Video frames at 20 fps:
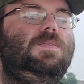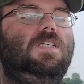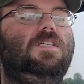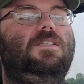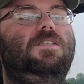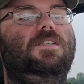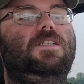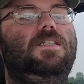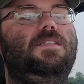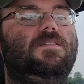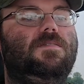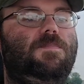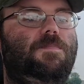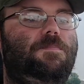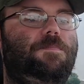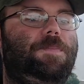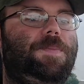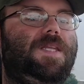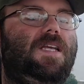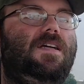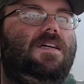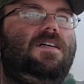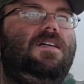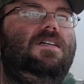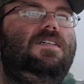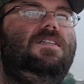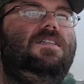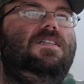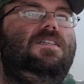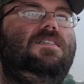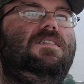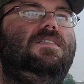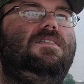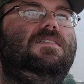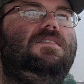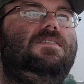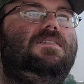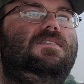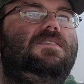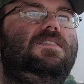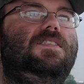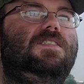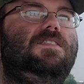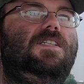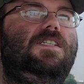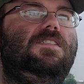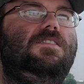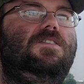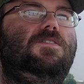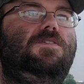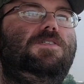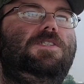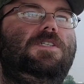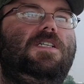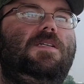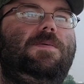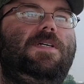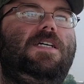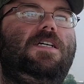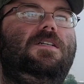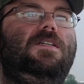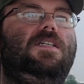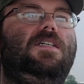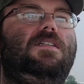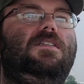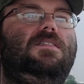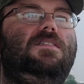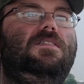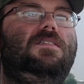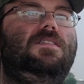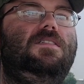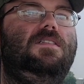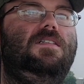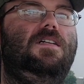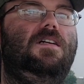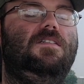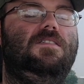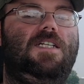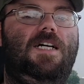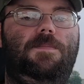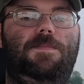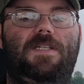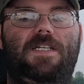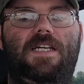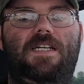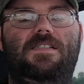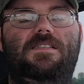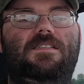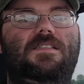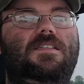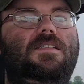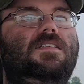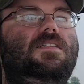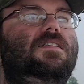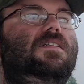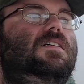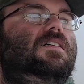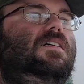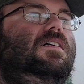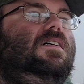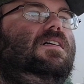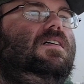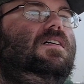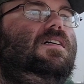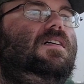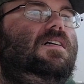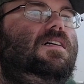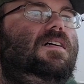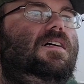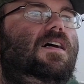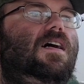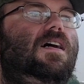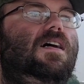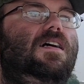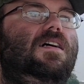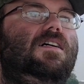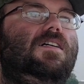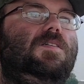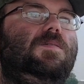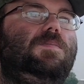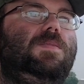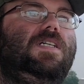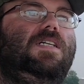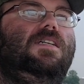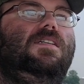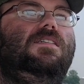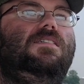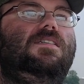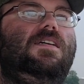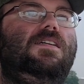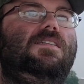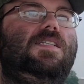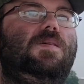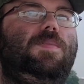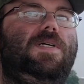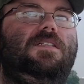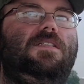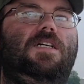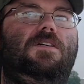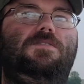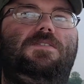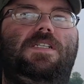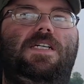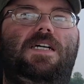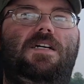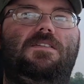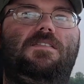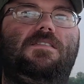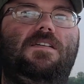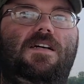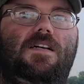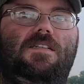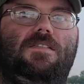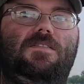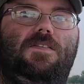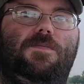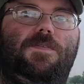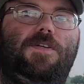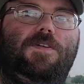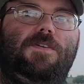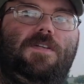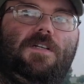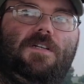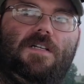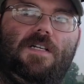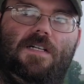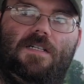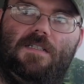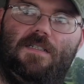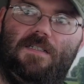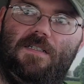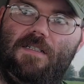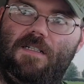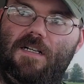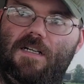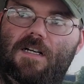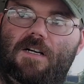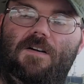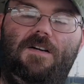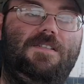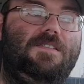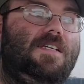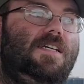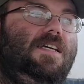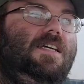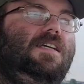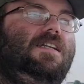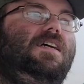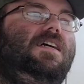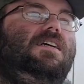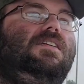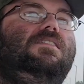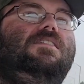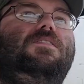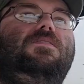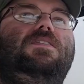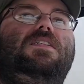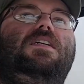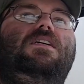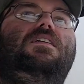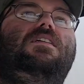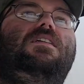cookies. So that's the noise you're going to be hearing on top of the AC. Because it's a bit toasty outside. I don't know if you knew that or not. Oh, there's a heat haze over there.